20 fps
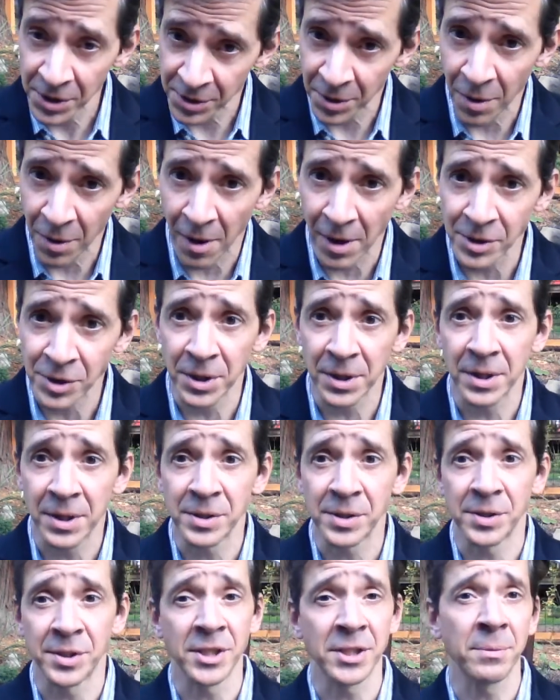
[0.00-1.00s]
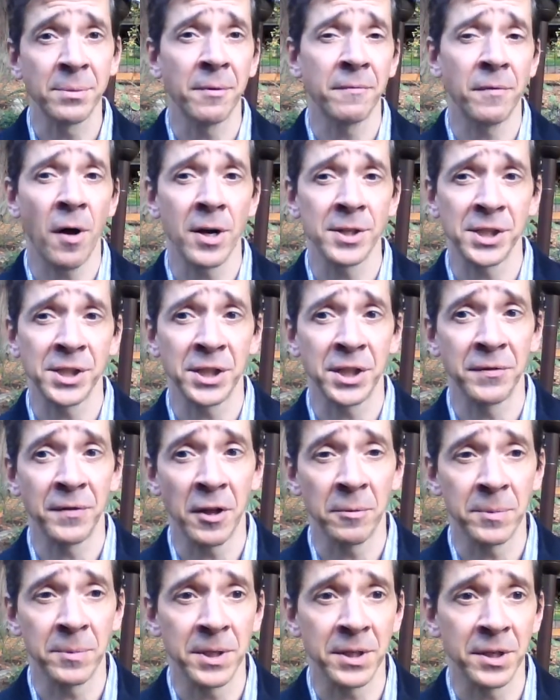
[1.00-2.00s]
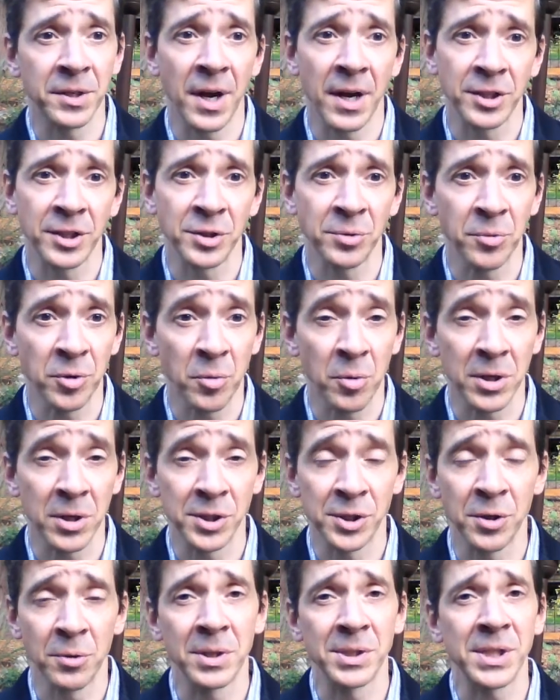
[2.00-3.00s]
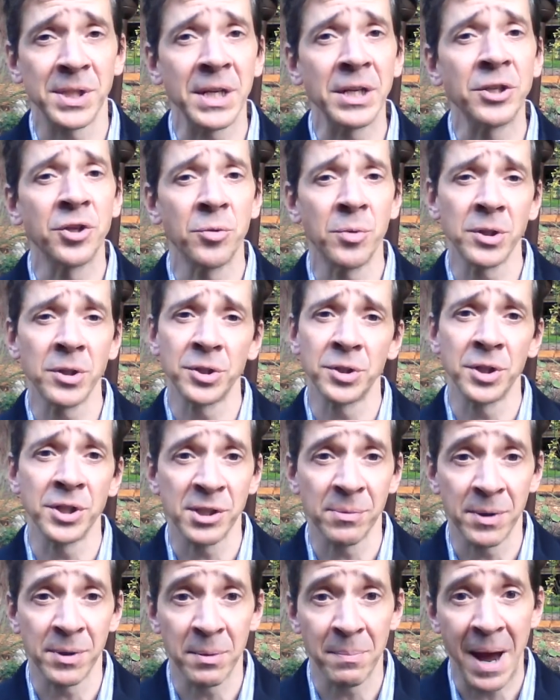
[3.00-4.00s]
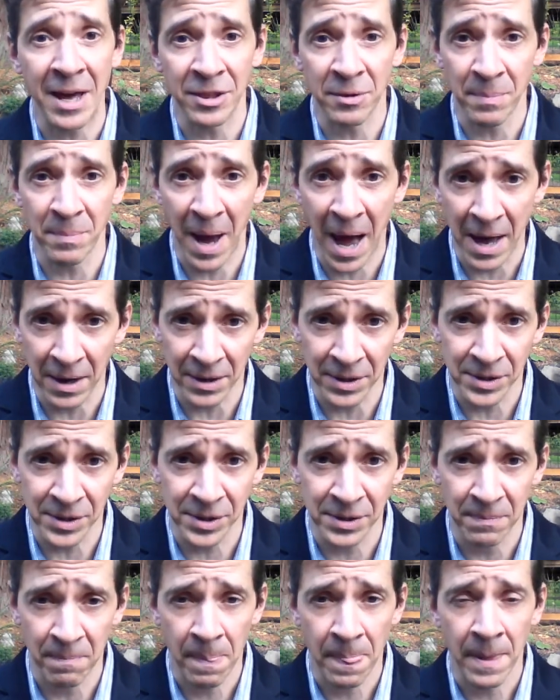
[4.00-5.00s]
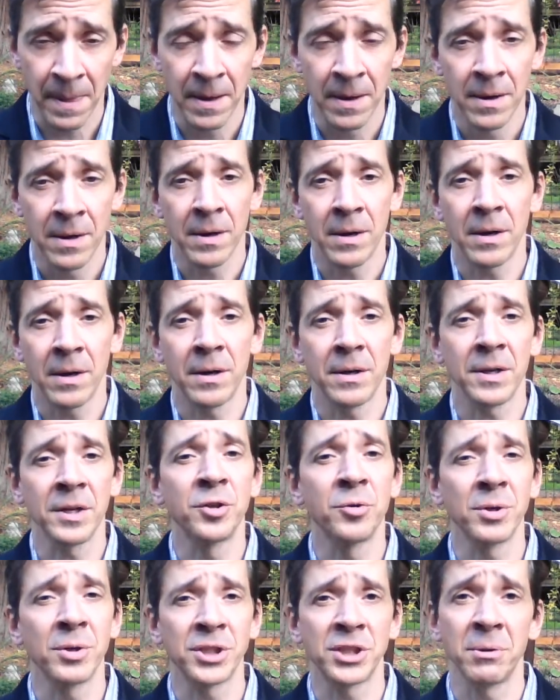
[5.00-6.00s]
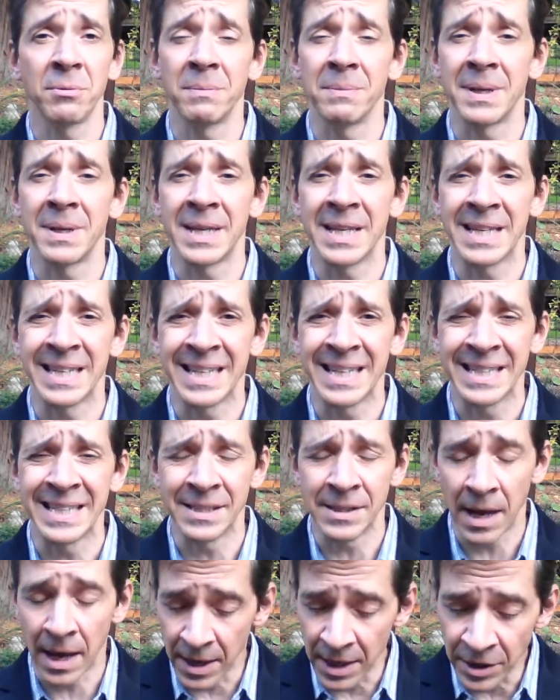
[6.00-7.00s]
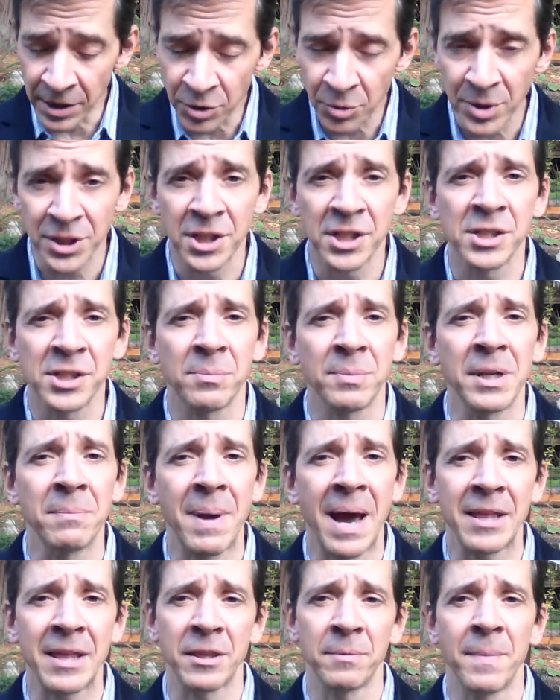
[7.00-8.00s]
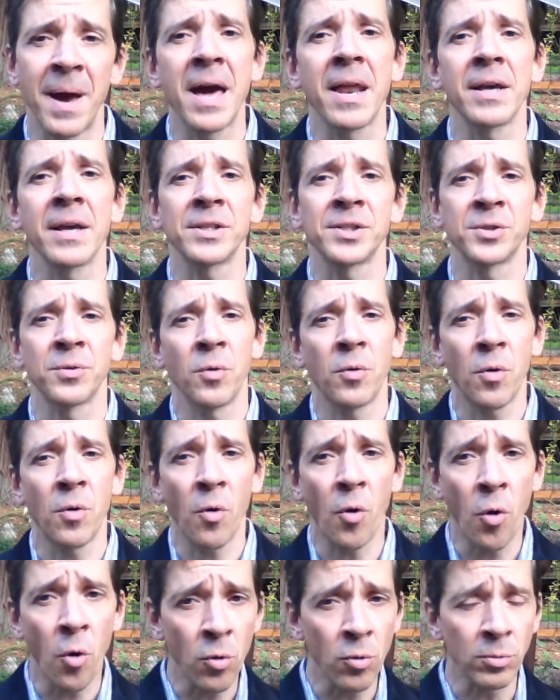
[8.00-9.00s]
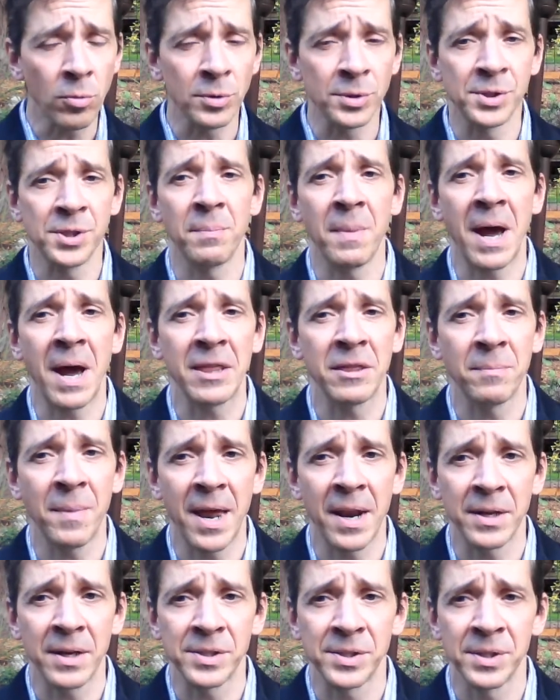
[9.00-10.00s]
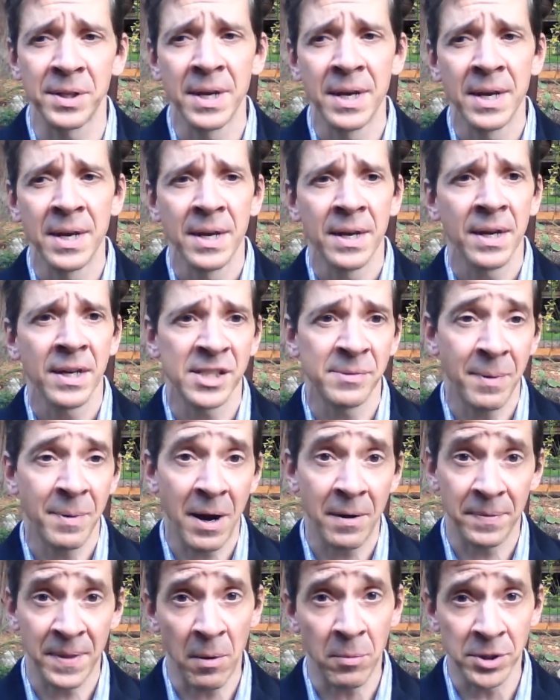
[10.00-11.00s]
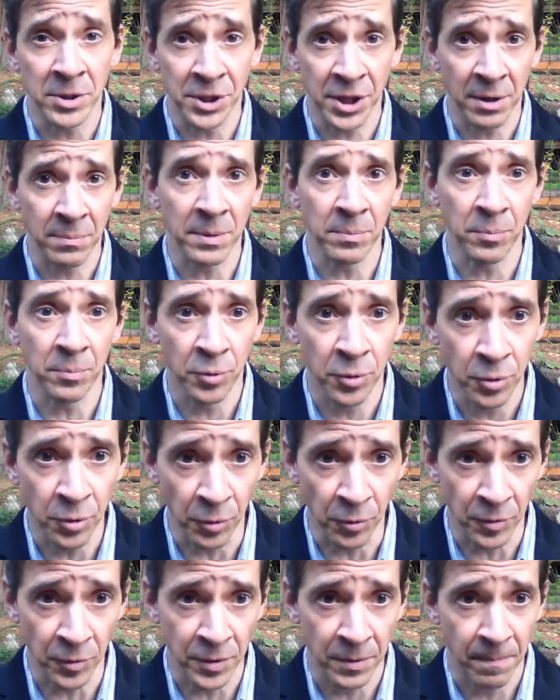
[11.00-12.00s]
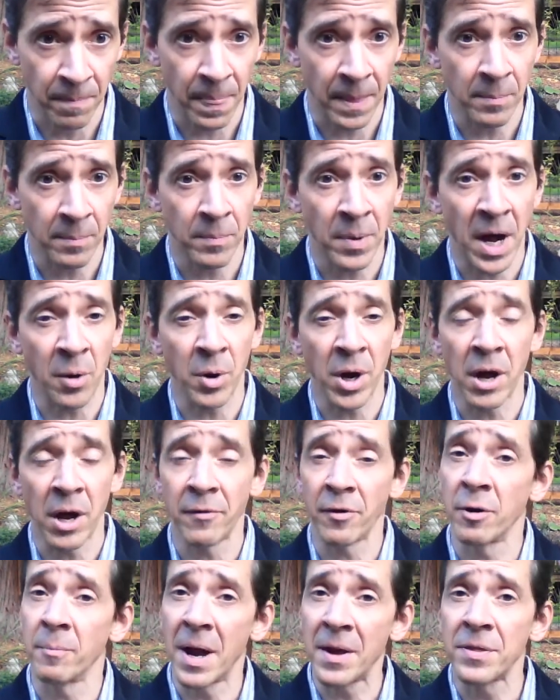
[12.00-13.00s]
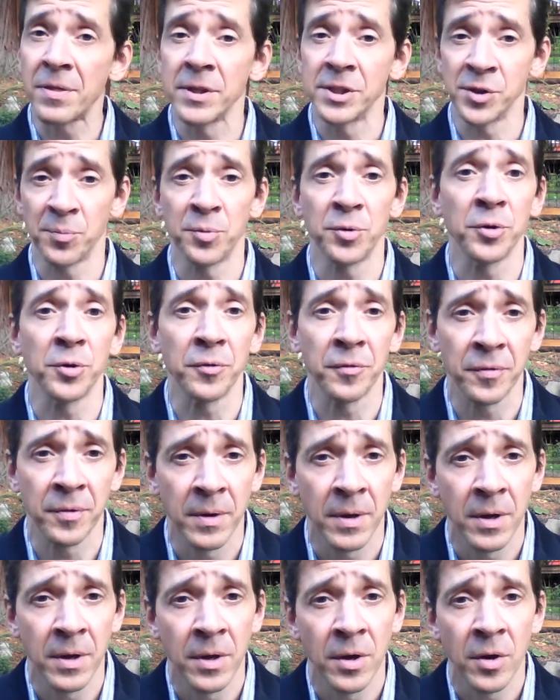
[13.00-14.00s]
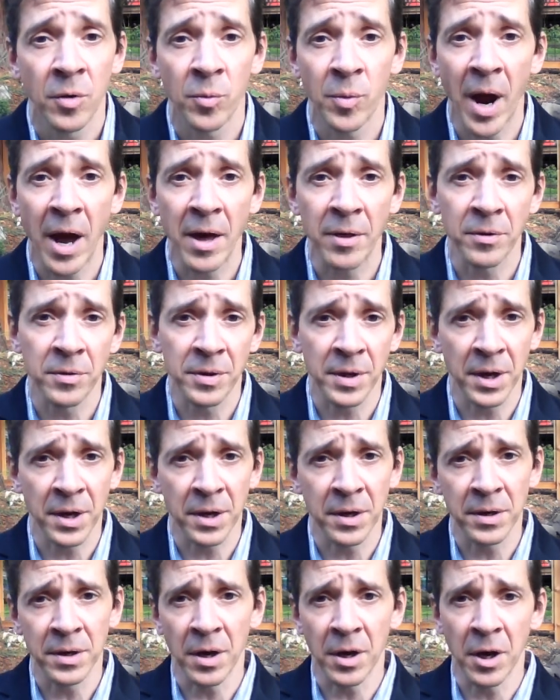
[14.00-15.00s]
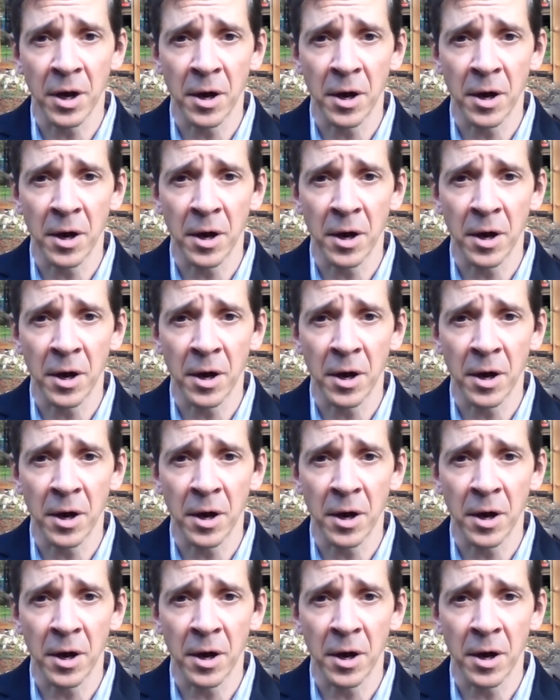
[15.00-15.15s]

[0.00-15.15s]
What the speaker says: logic is a system of logic developed in connection with what is known as intuitionism in mathematics. Intuitionism in mathematics holds that mathematics is about that which can be proved by way of our methods of proof, rather than